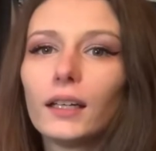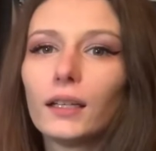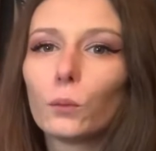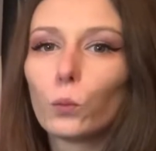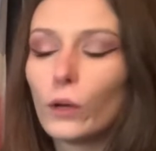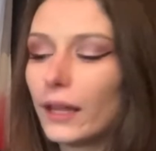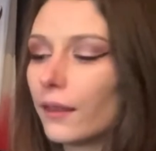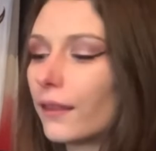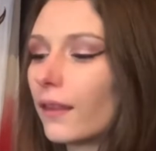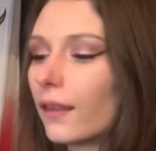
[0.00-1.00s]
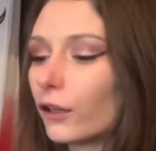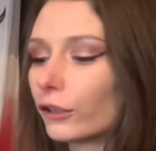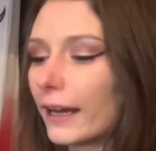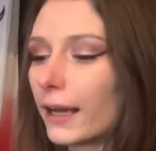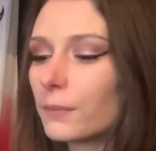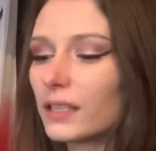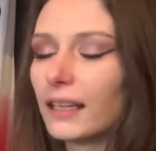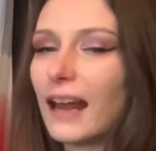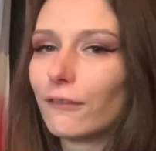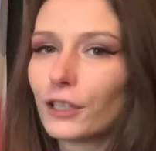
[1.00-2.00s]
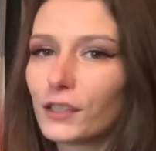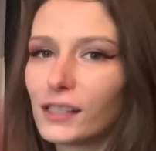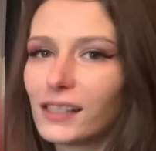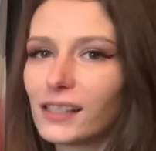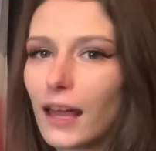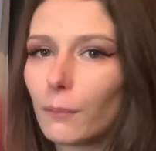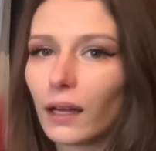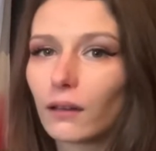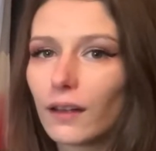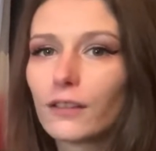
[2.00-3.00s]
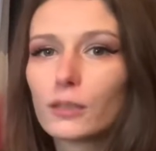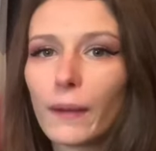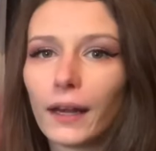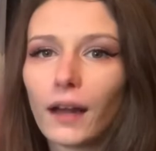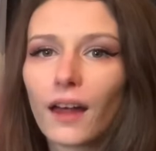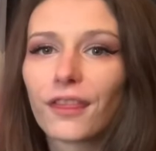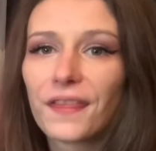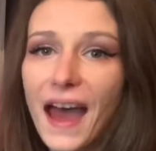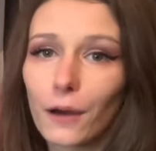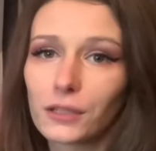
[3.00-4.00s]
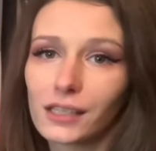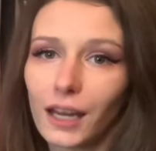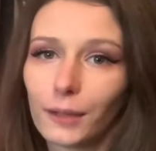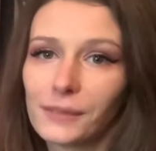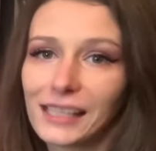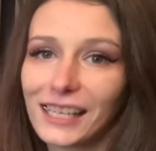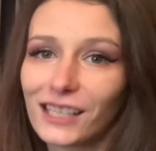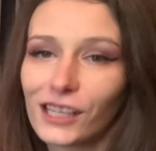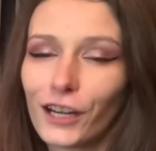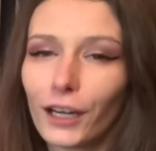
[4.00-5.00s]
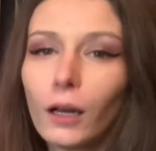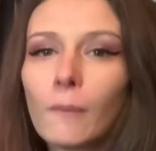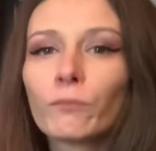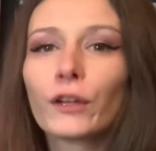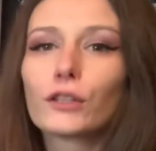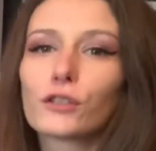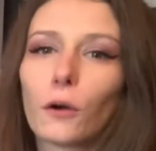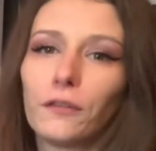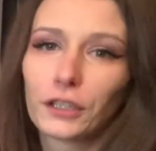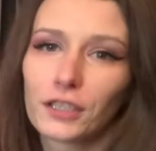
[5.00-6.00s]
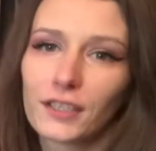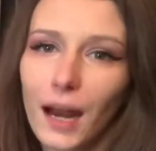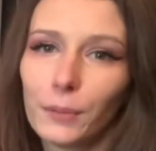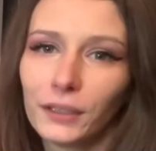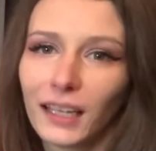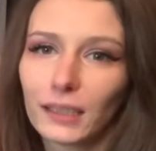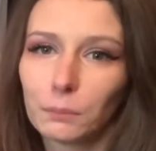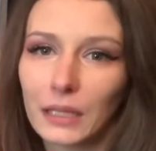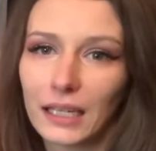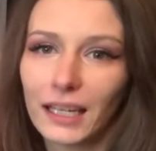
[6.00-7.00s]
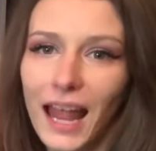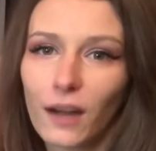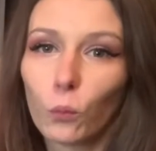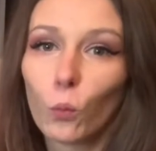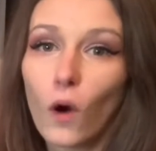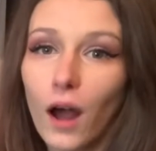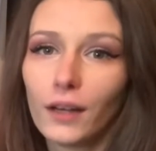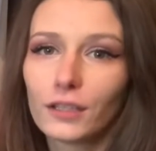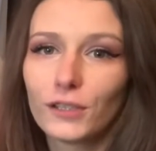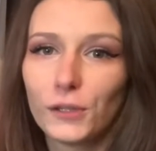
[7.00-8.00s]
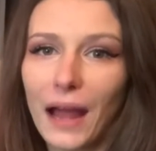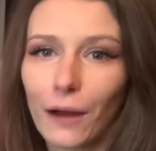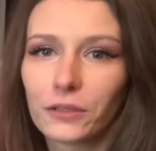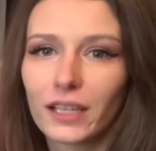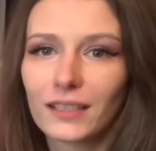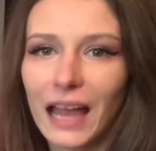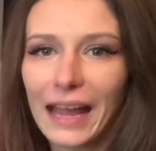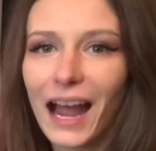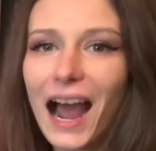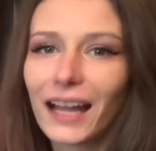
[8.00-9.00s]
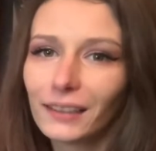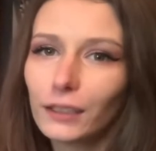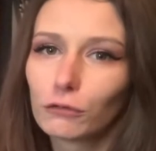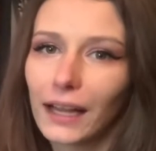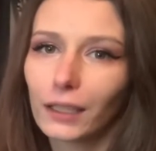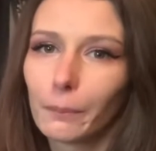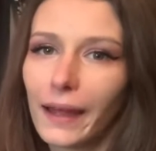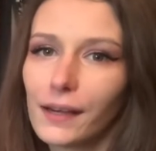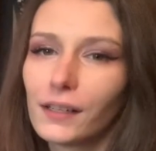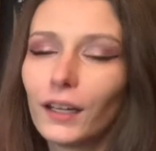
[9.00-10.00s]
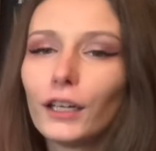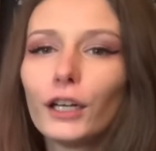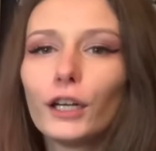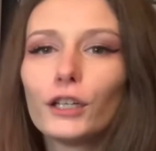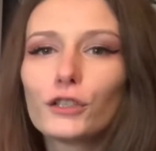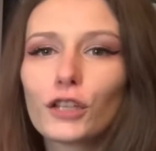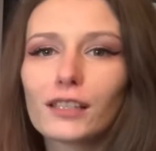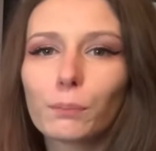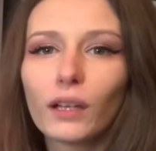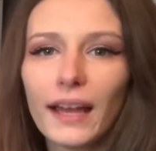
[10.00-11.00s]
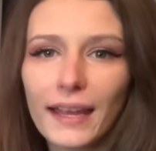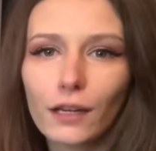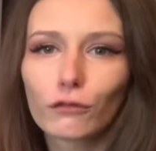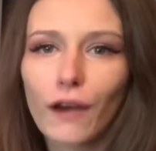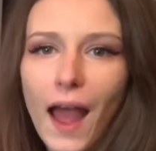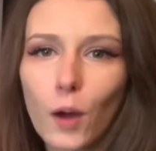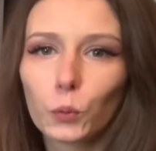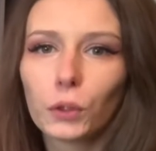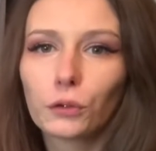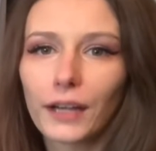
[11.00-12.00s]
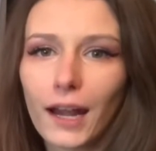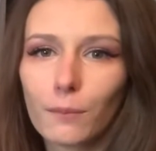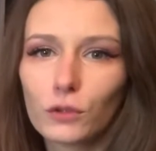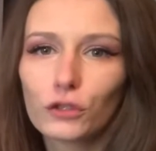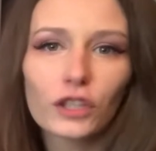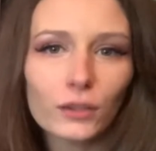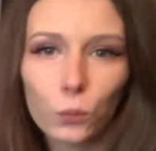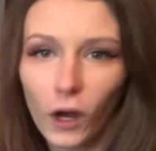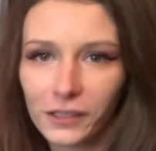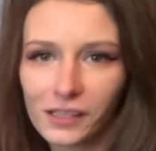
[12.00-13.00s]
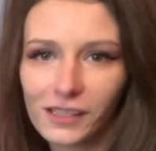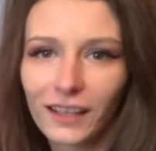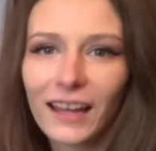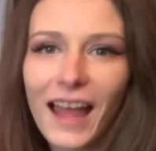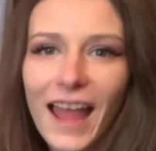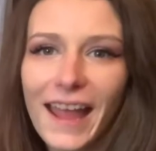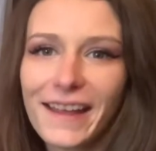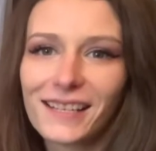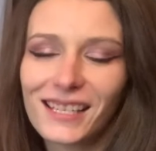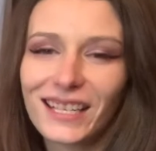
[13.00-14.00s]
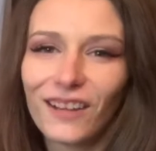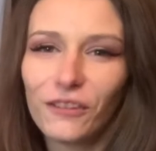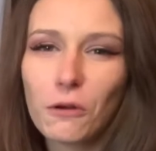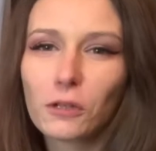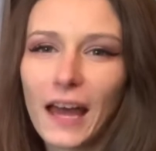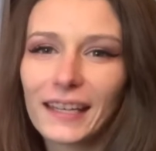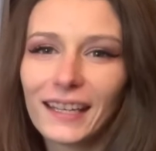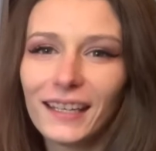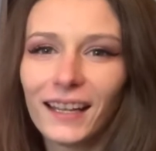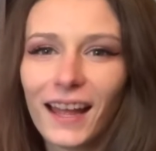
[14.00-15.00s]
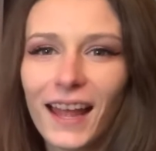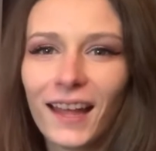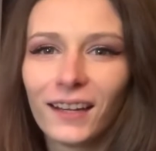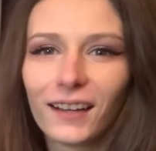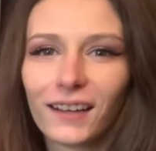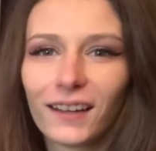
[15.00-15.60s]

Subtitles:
with grams, and ever since then my life has been 1,000 times easier. So if you're stubborn like me and want to do ounces, I highly recommend just playing around with grams just once and see if you like it and